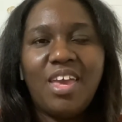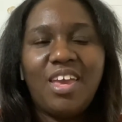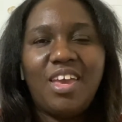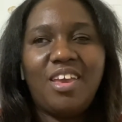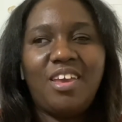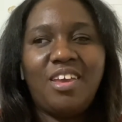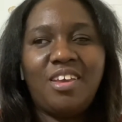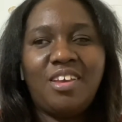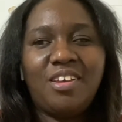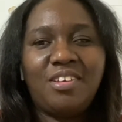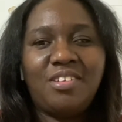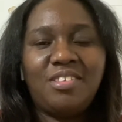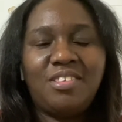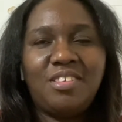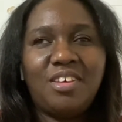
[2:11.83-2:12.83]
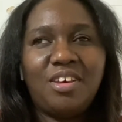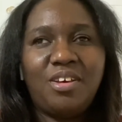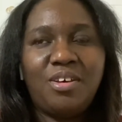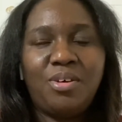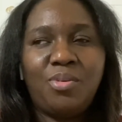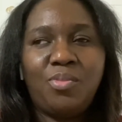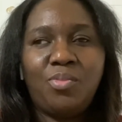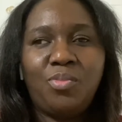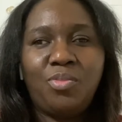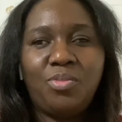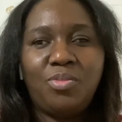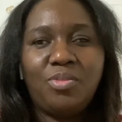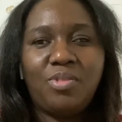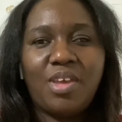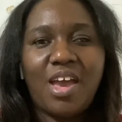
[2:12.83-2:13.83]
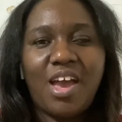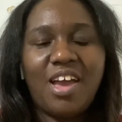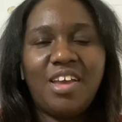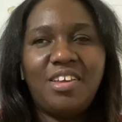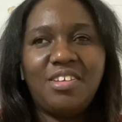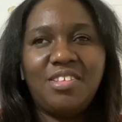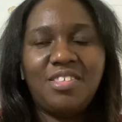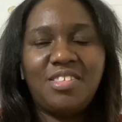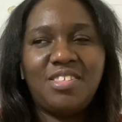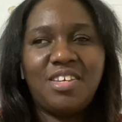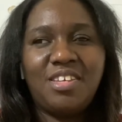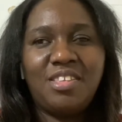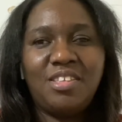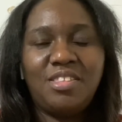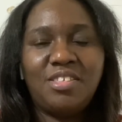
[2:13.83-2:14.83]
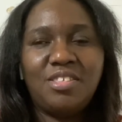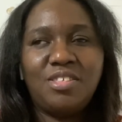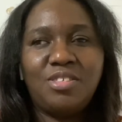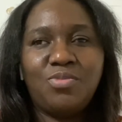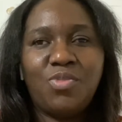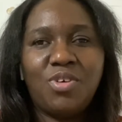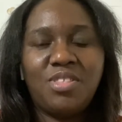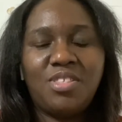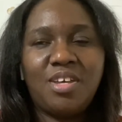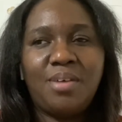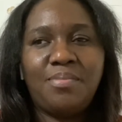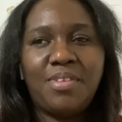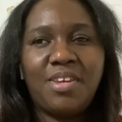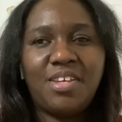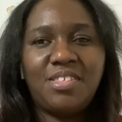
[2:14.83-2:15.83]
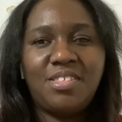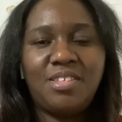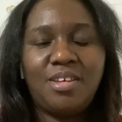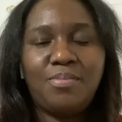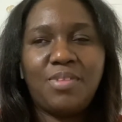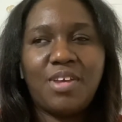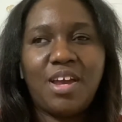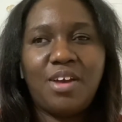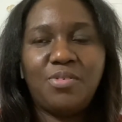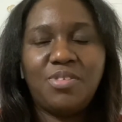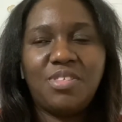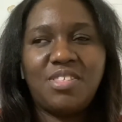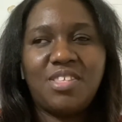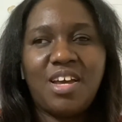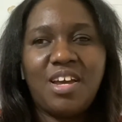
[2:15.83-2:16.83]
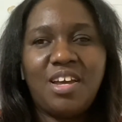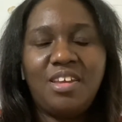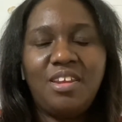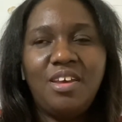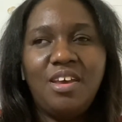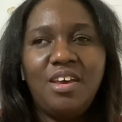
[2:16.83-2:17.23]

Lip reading: And I can say that this is one time that I stepped outside